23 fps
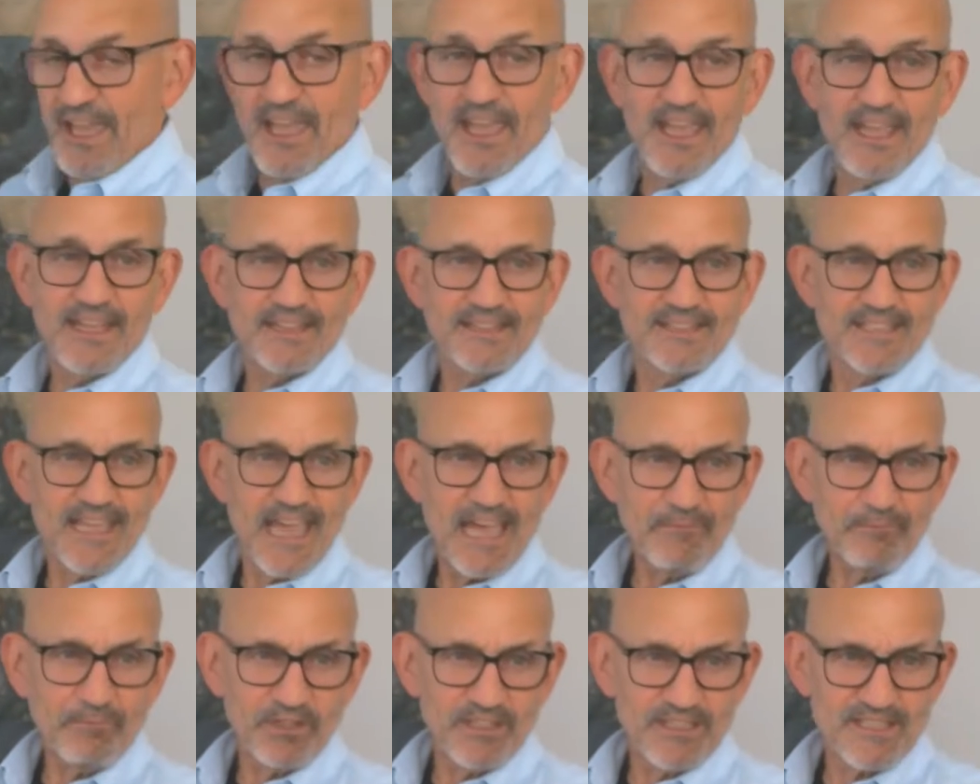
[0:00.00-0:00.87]
It
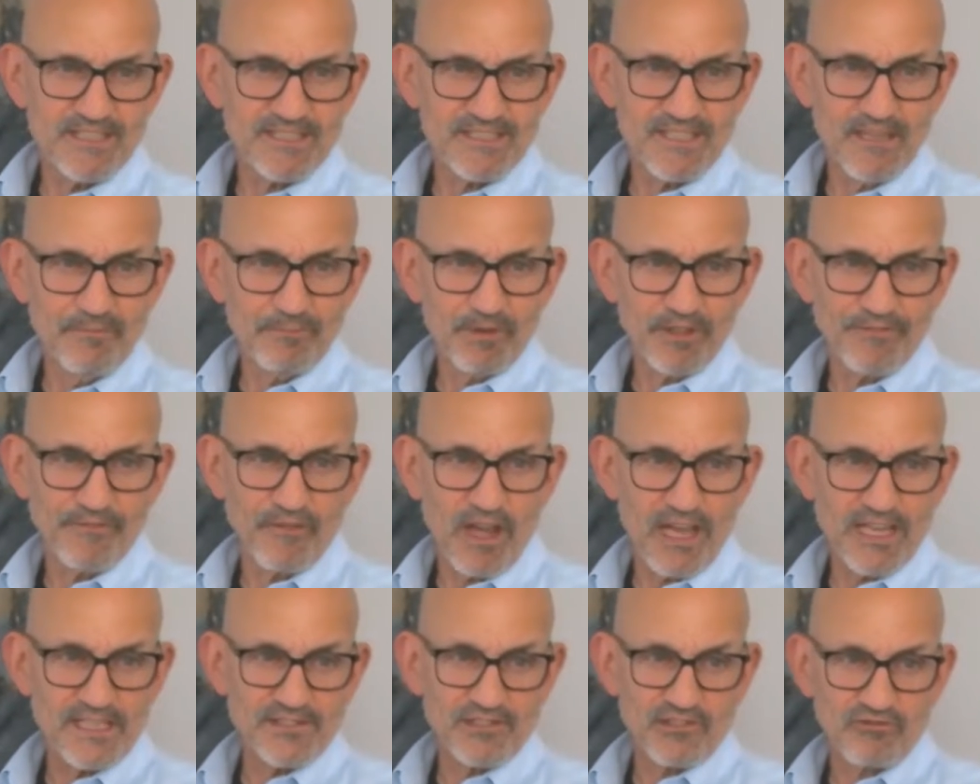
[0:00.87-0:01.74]
definitely
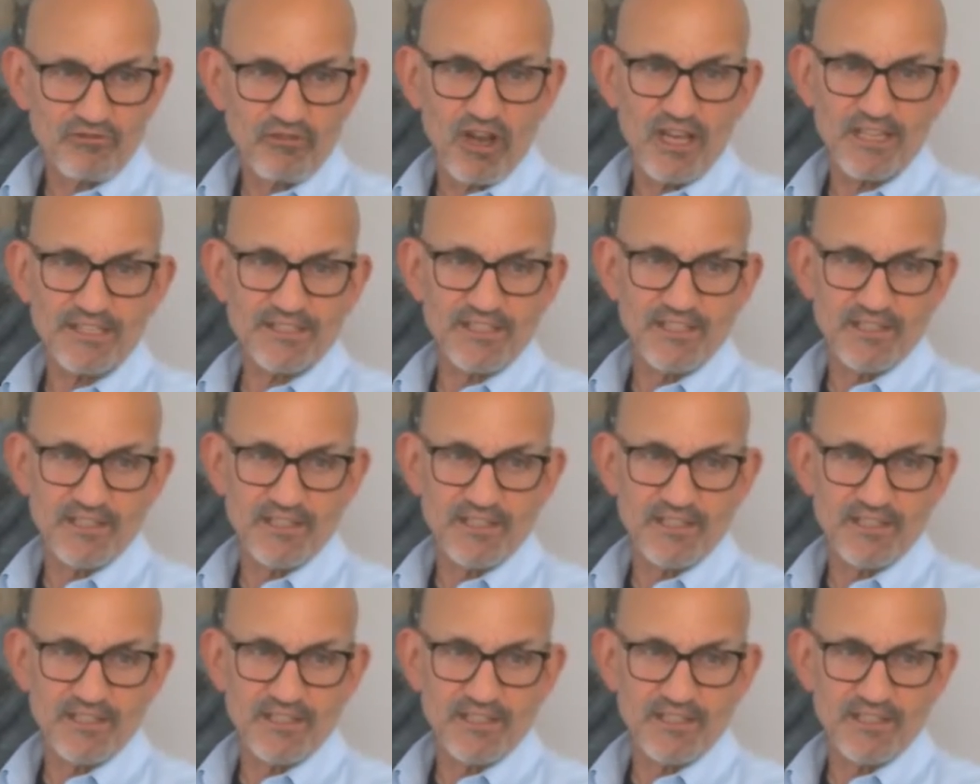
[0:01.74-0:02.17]
simplifies across the